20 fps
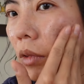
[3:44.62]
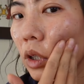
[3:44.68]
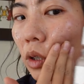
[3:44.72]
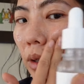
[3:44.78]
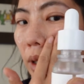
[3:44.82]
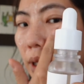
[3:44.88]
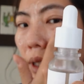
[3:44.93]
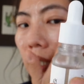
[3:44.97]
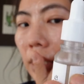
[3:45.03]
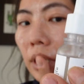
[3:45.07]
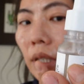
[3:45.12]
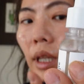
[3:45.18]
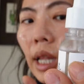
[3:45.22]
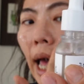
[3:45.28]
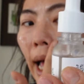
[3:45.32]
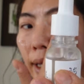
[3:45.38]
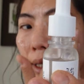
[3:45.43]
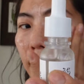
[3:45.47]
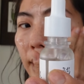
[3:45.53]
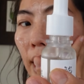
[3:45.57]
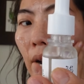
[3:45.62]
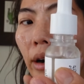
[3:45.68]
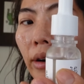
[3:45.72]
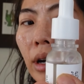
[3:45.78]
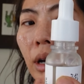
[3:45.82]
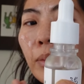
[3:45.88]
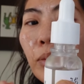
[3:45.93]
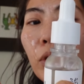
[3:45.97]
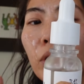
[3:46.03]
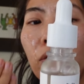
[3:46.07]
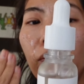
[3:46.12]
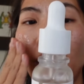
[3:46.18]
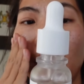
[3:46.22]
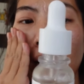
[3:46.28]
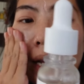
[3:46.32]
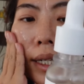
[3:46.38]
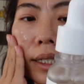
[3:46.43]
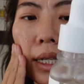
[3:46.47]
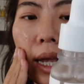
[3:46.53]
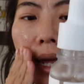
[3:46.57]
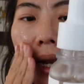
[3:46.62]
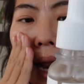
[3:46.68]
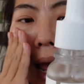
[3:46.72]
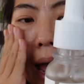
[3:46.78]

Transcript: So this is the last serum with rice and